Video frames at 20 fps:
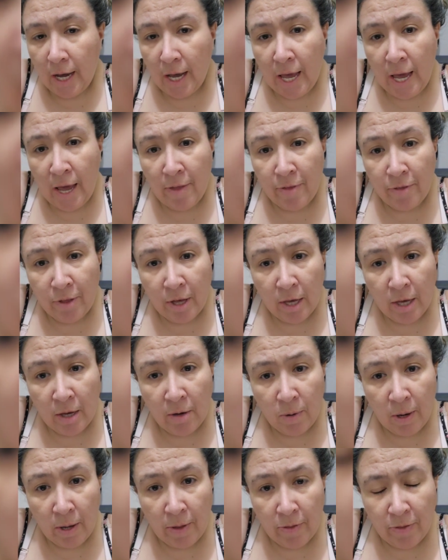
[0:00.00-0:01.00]
And
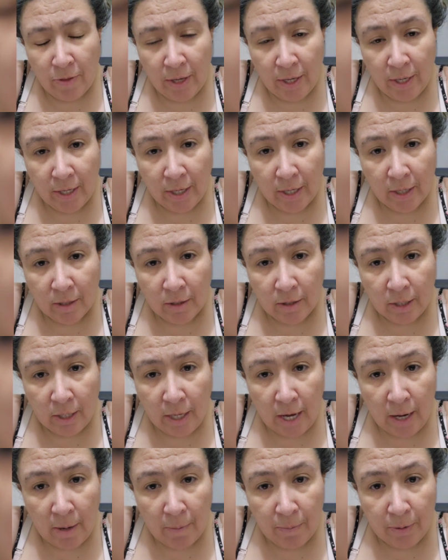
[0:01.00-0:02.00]
they went and they kicked the
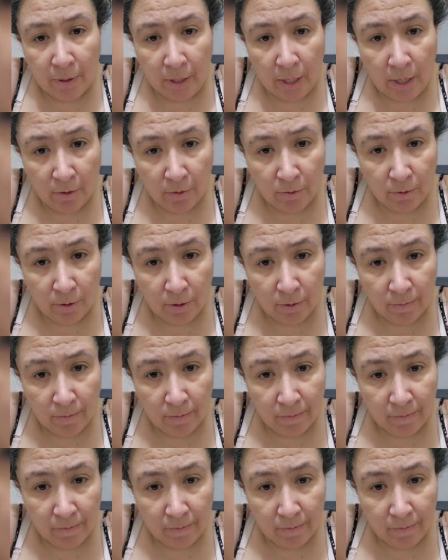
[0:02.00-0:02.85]
captain out.